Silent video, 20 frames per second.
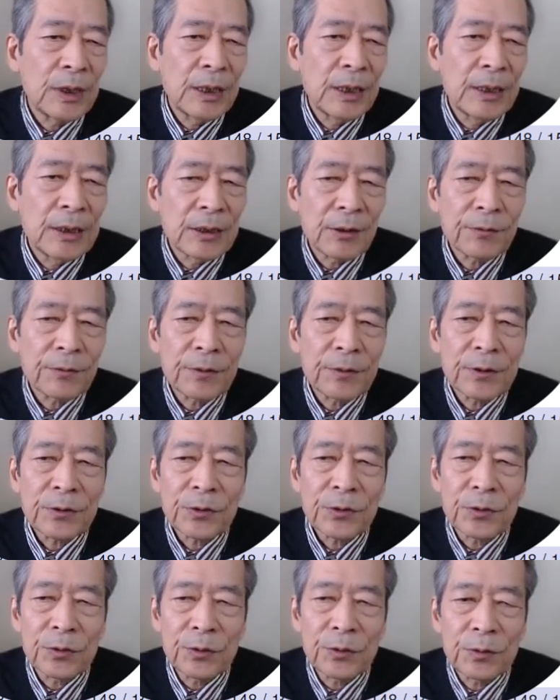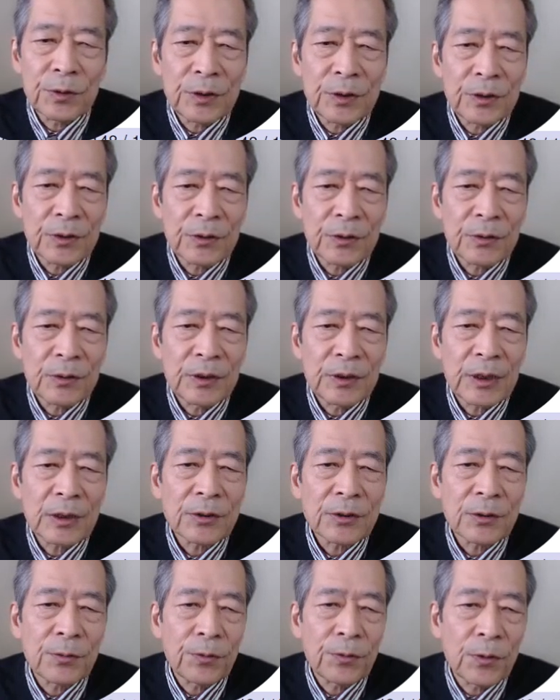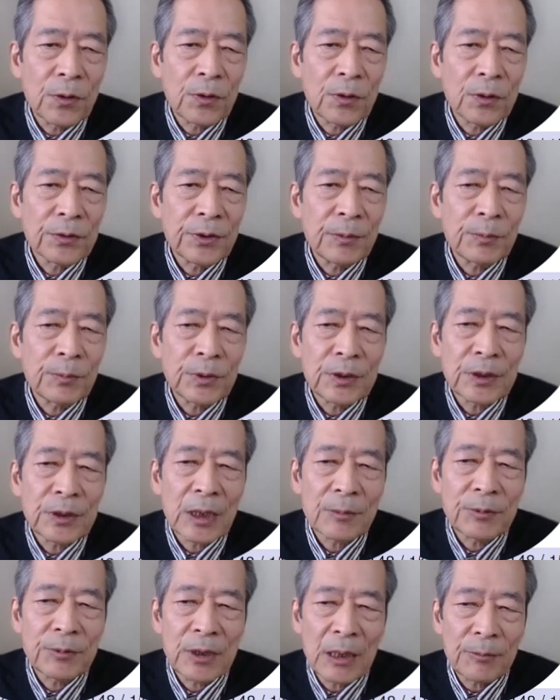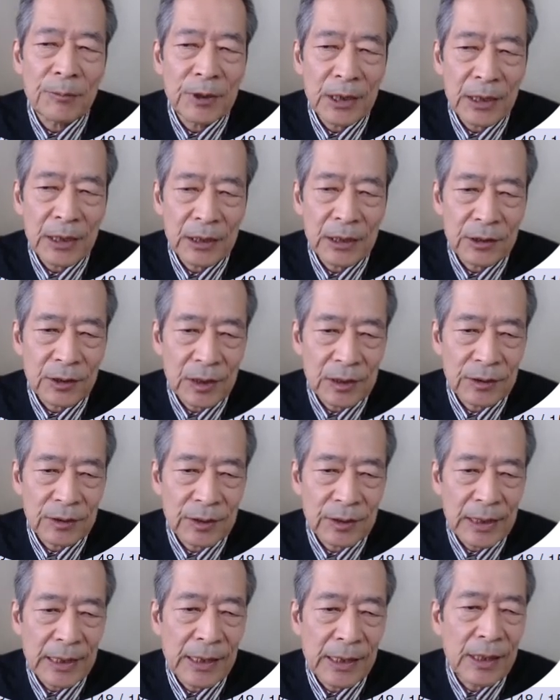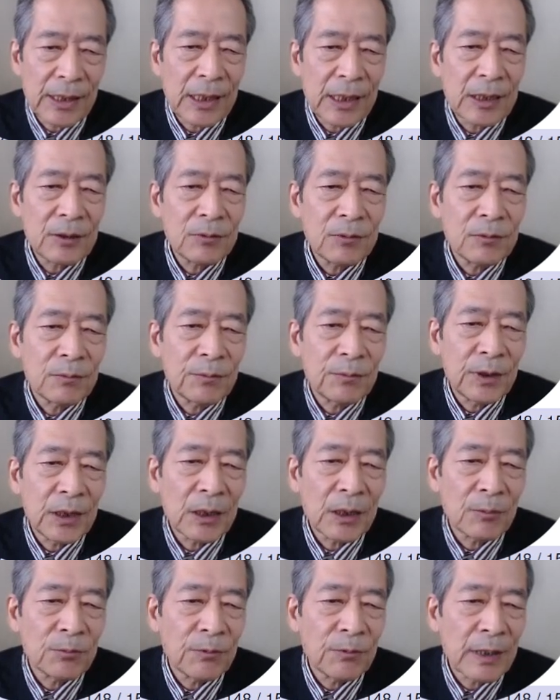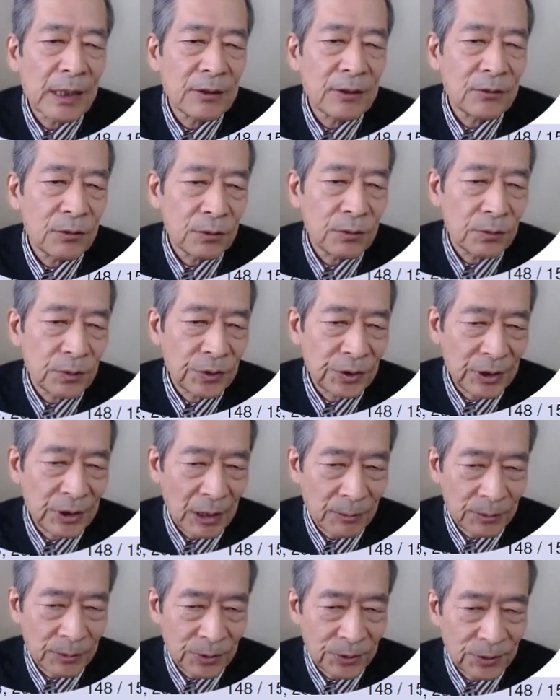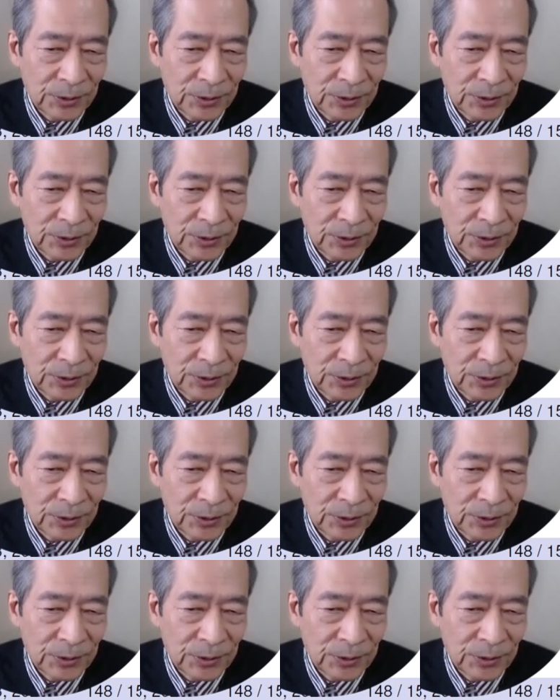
The first rule is just for simply typed lambda calculus, and then we have one rule, subst.